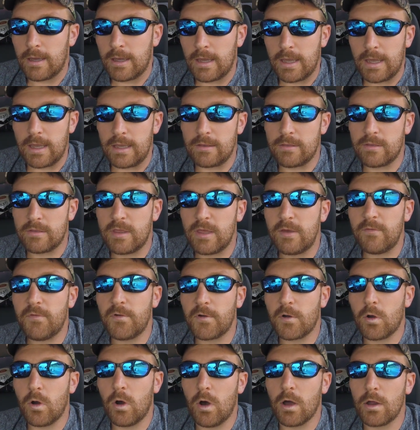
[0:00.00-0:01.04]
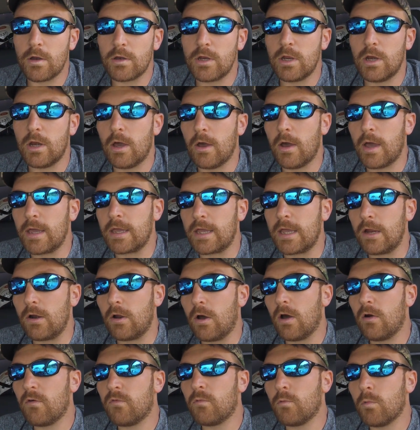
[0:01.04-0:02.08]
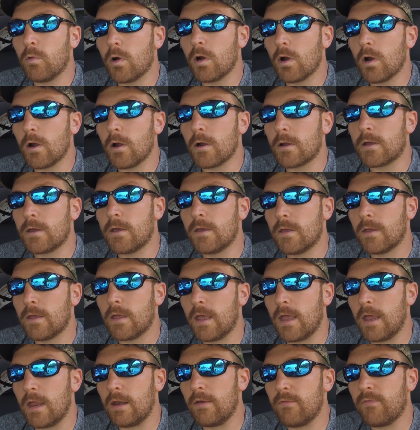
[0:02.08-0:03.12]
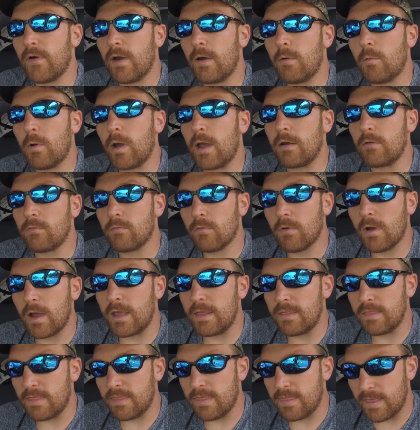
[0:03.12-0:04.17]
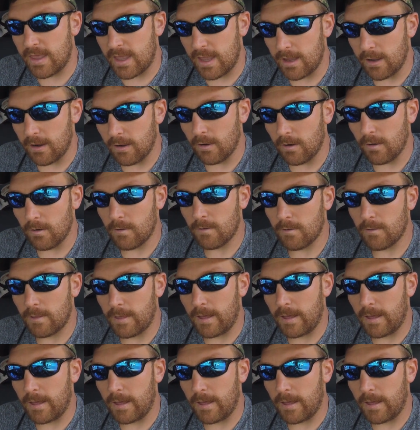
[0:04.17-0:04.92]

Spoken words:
it's difficult. You know, I get off work, and if I went right there,